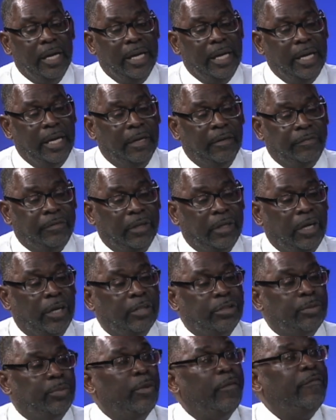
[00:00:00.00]
If the
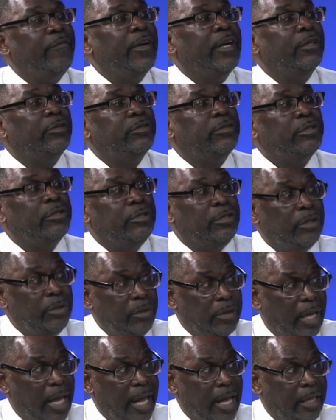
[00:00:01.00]
customer fails to do
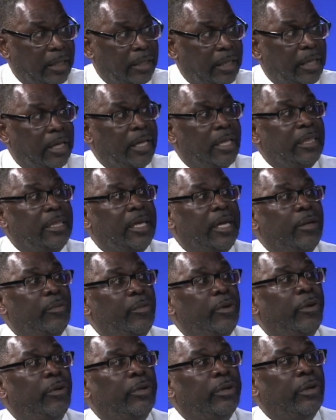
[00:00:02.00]
that, then
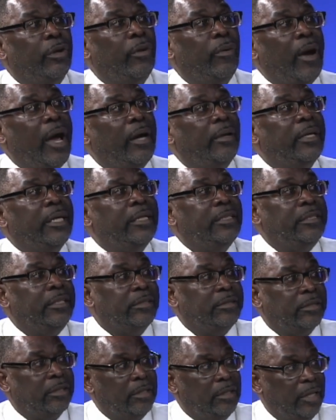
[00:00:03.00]
we're going to go out and
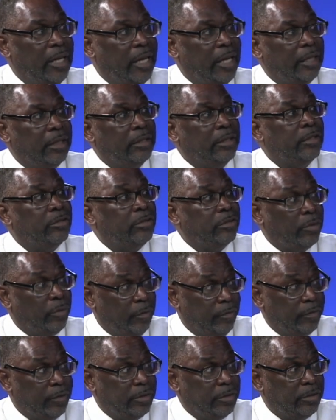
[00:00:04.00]
disconnect the
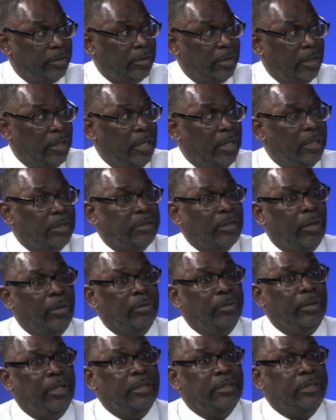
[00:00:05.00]
service.
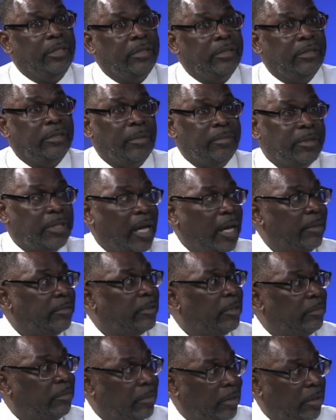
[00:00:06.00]
So this is
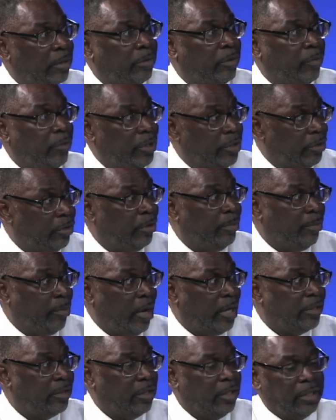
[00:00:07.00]
sometimes a three-tier
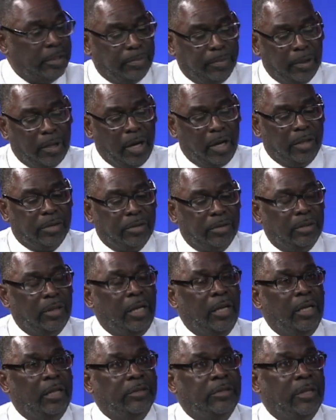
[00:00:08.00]
process, because
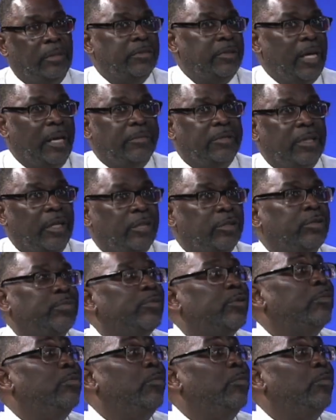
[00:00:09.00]
sometimes customers